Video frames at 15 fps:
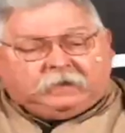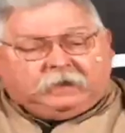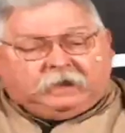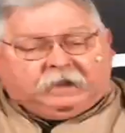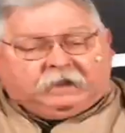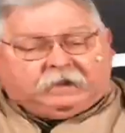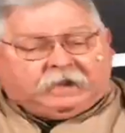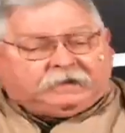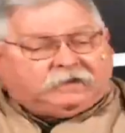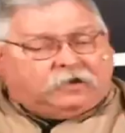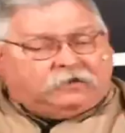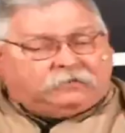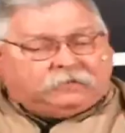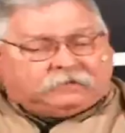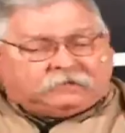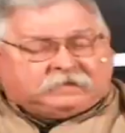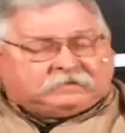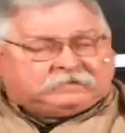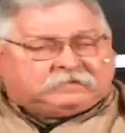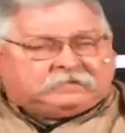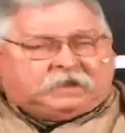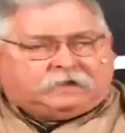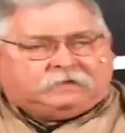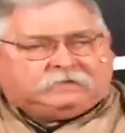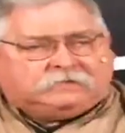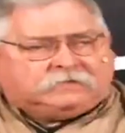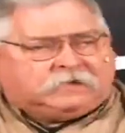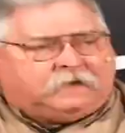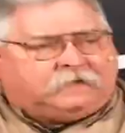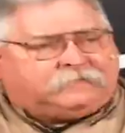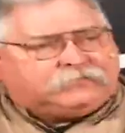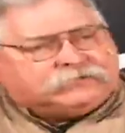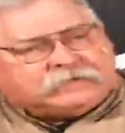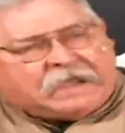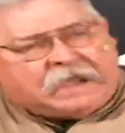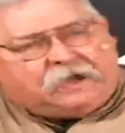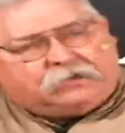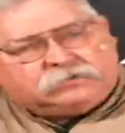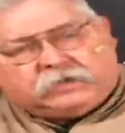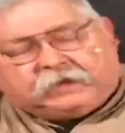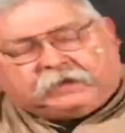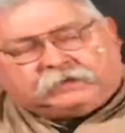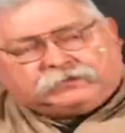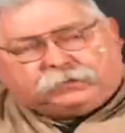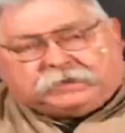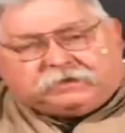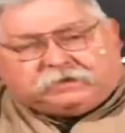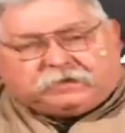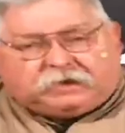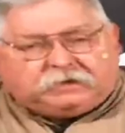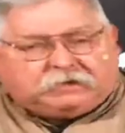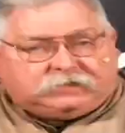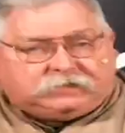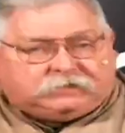And I know that this stuff sounds like it's redundant.